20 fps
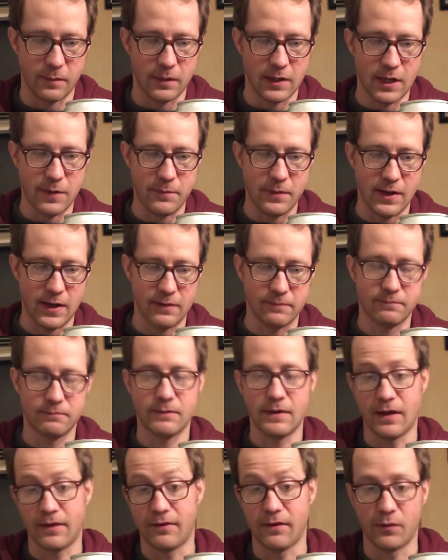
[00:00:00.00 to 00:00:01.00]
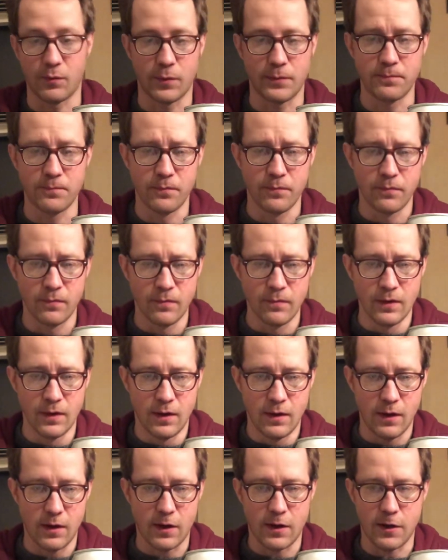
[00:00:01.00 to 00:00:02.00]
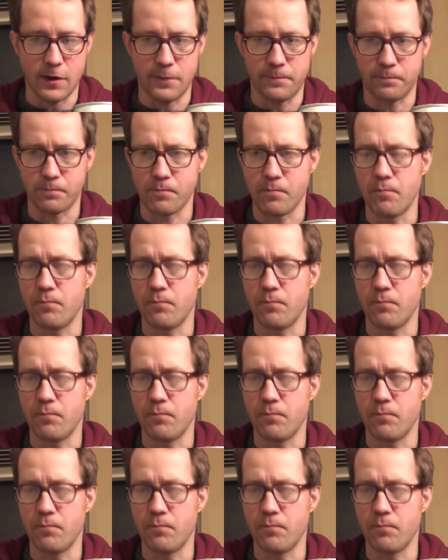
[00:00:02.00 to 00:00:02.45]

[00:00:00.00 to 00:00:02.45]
IPA. That's this one. Um,